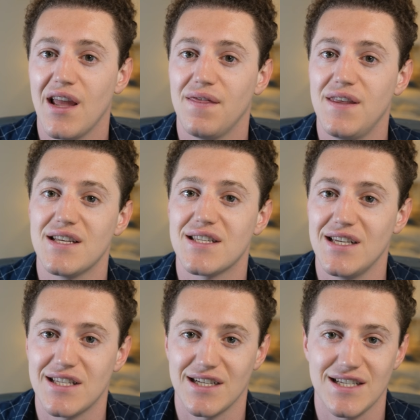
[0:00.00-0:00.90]
This
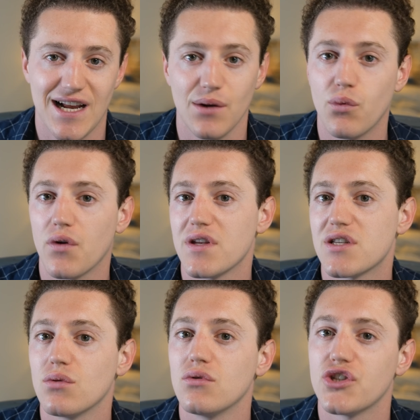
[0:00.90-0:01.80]
is exactly where this
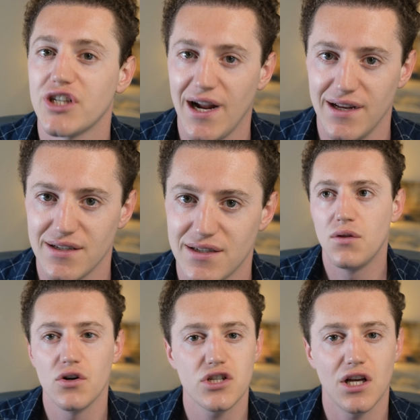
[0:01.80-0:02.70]
tool shines.
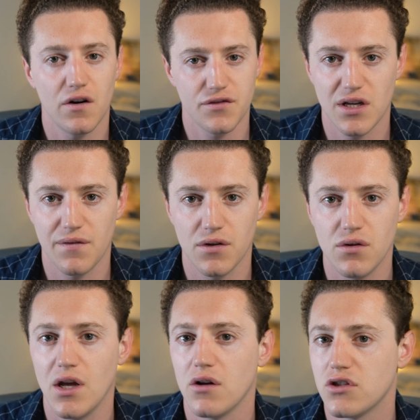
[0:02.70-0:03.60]
There's a lot of stuff that
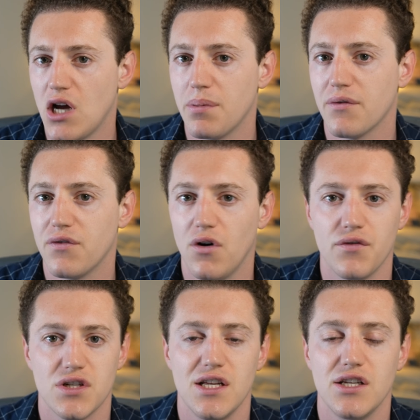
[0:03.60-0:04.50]
you get on top of
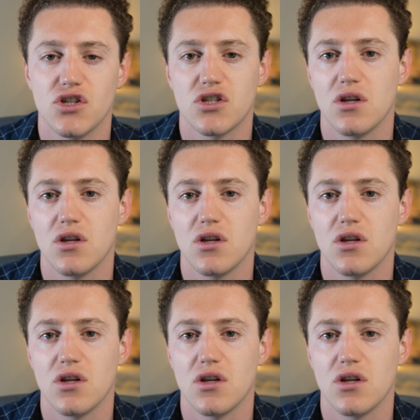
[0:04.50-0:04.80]
obviously just